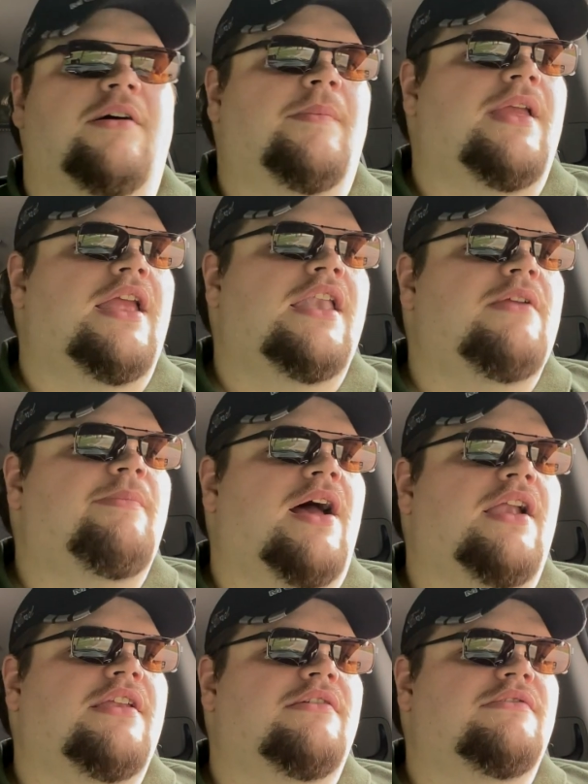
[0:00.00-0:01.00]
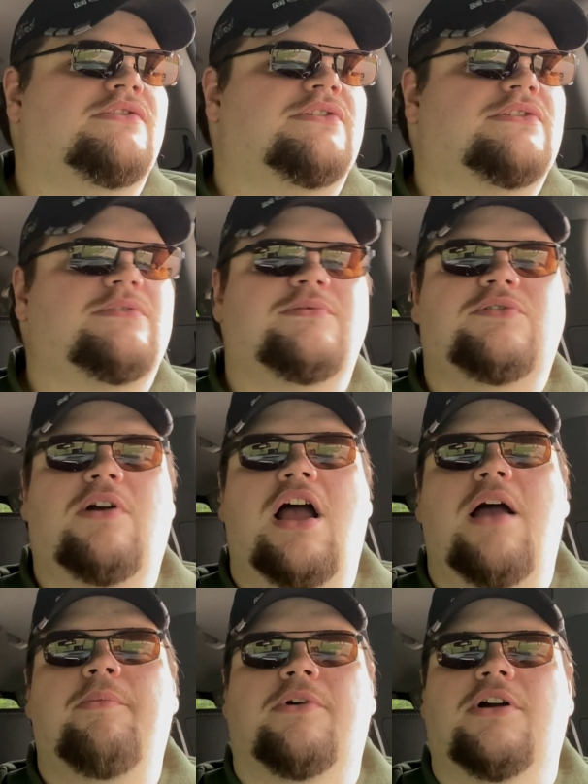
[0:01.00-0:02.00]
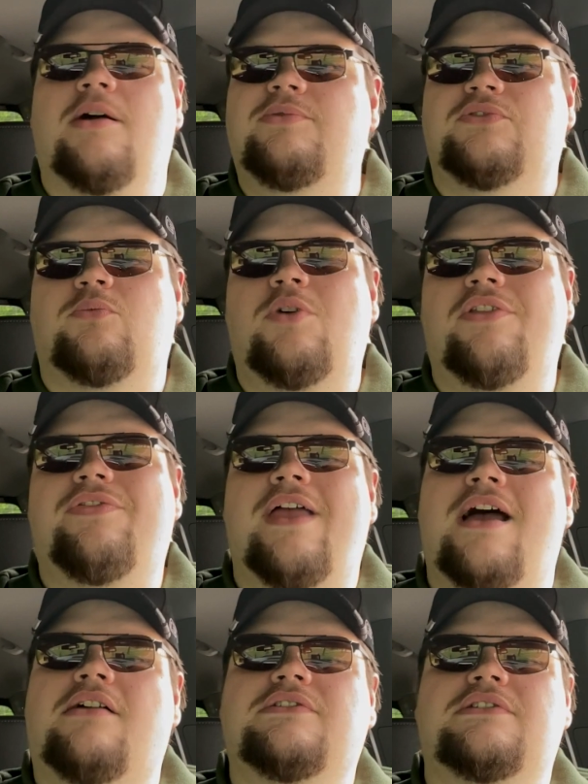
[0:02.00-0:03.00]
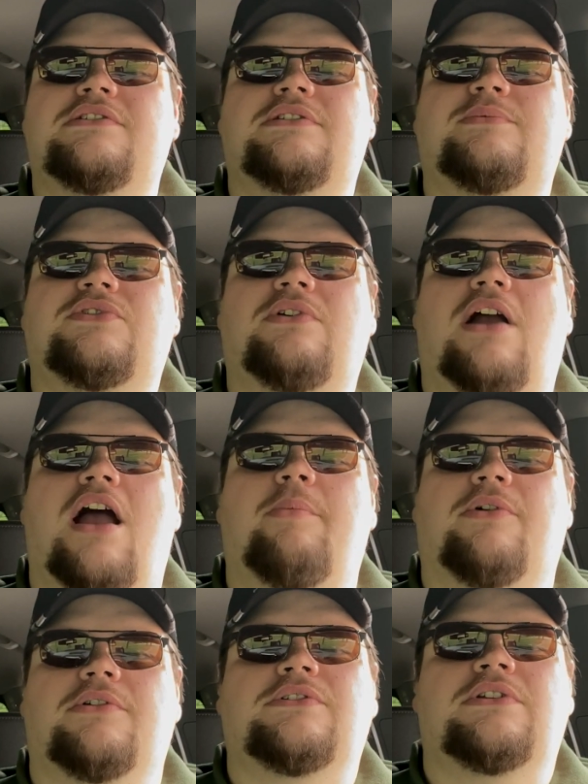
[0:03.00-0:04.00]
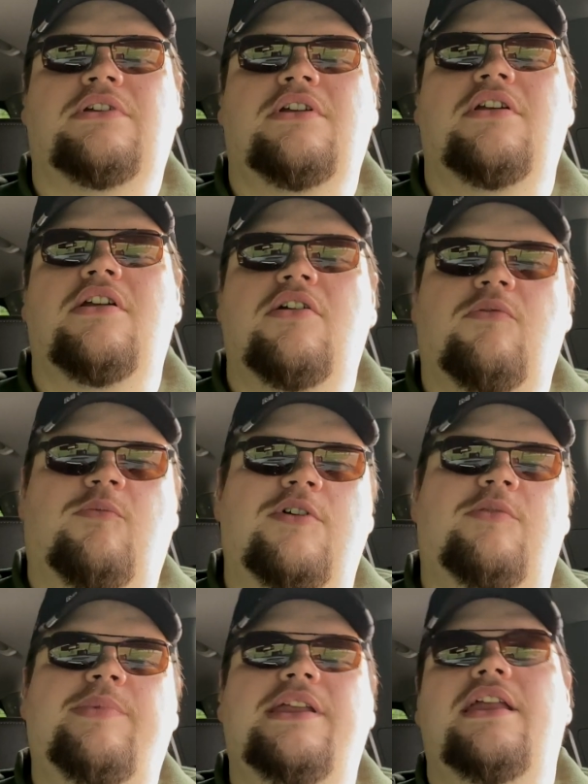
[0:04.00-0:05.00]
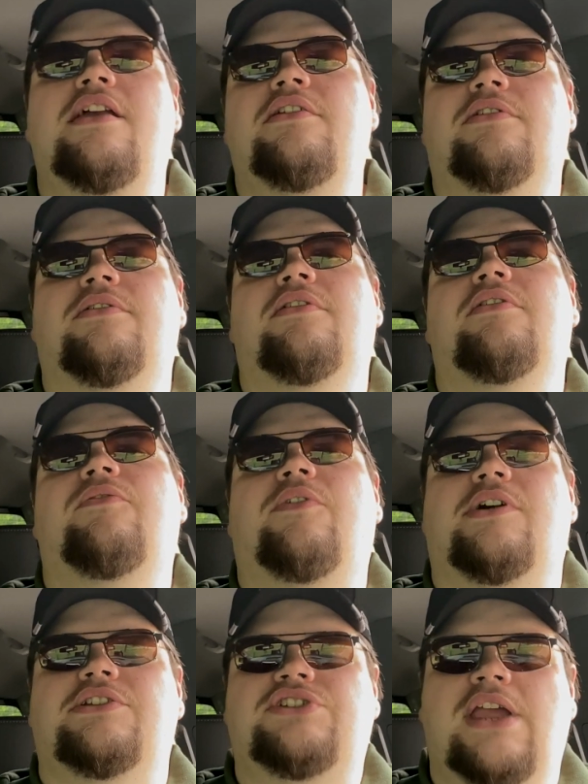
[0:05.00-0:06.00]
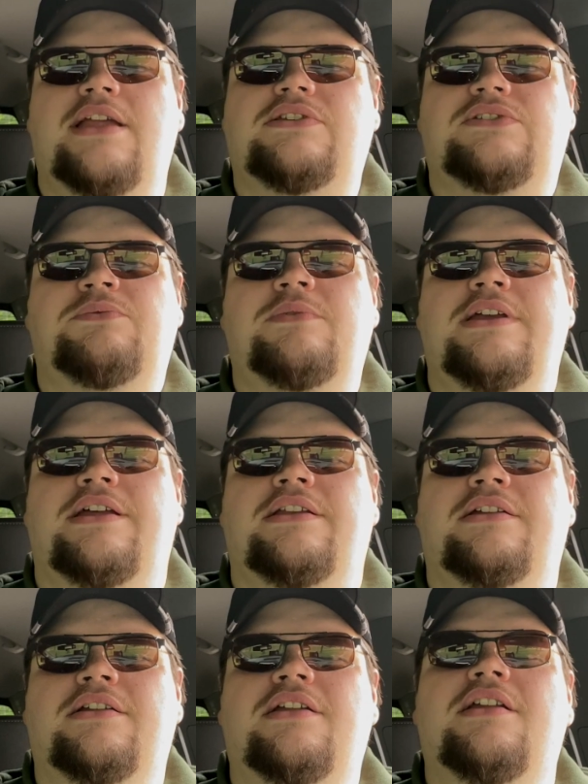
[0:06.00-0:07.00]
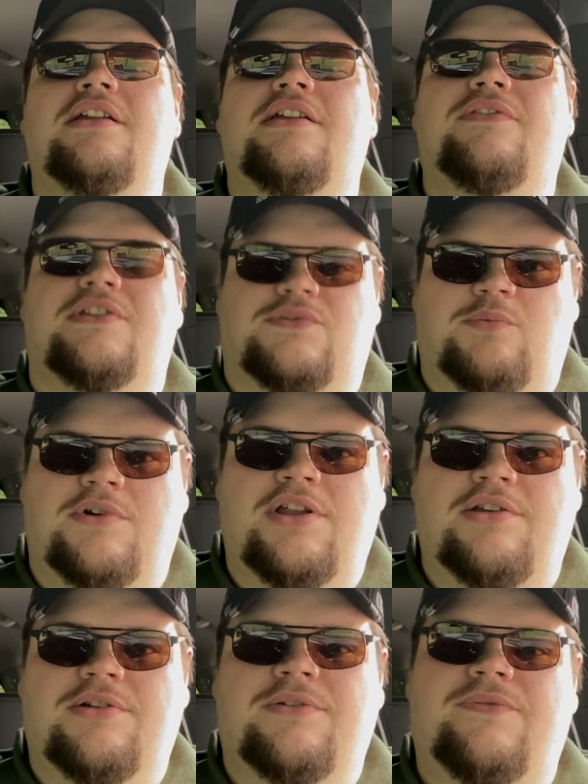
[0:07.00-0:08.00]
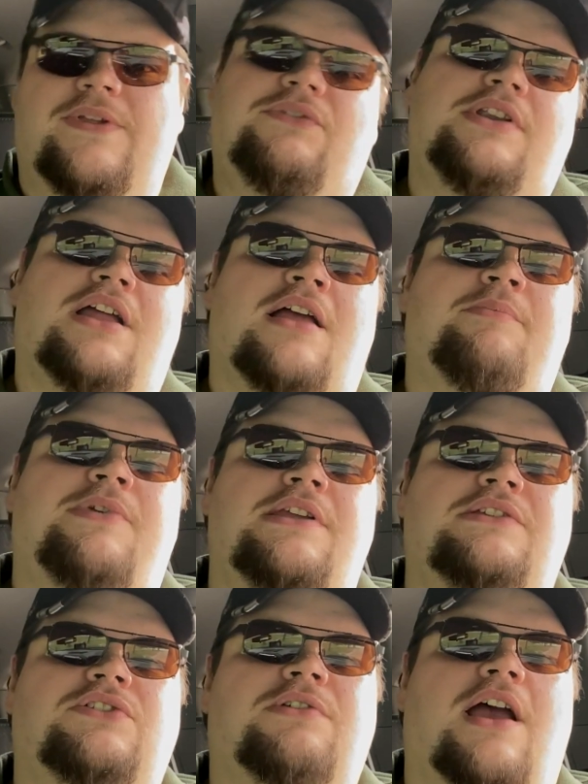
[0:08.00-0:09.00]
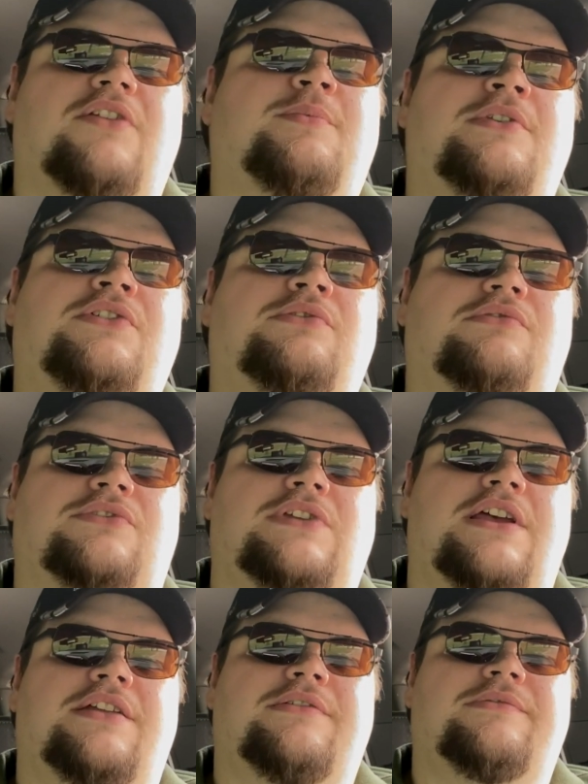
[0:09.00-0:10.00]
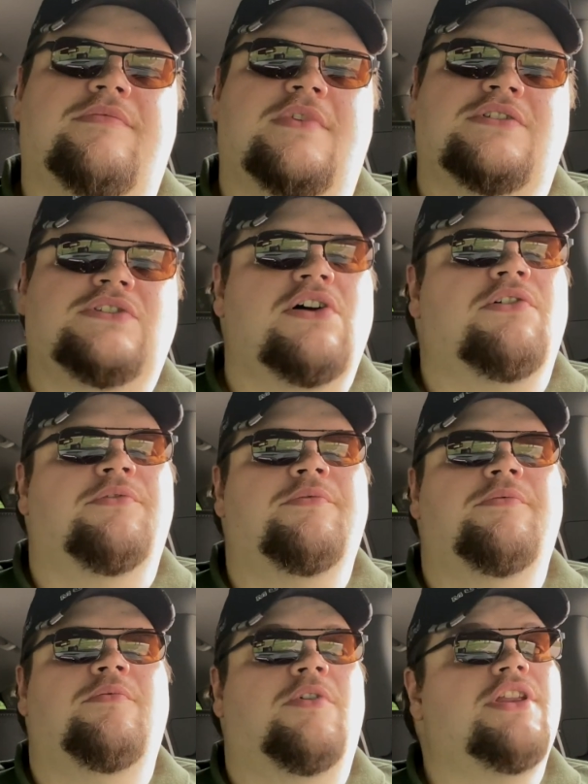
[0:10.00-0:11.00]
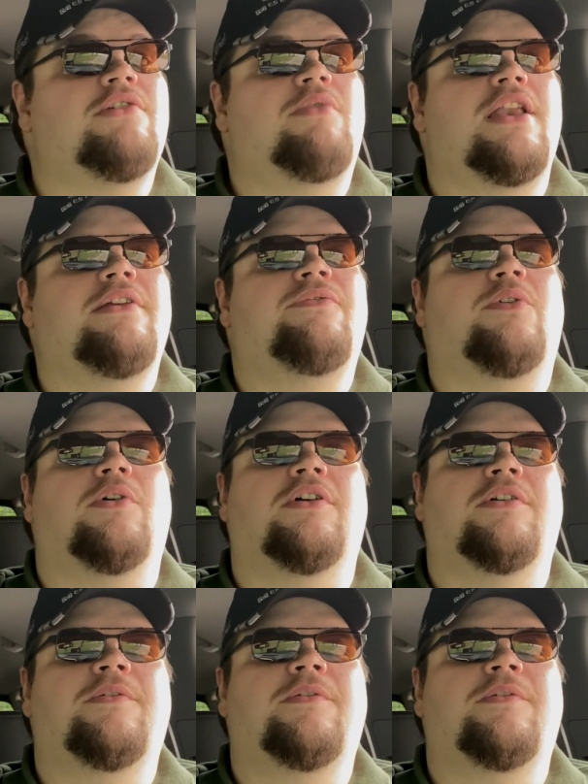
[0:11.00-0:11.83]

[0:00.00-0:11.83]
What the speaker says: Anybody who is a subscriber, up to 1,000 subscribers, will be entered for a chance to win this 159-piece Craftsman tool set. So, what are you waiting for?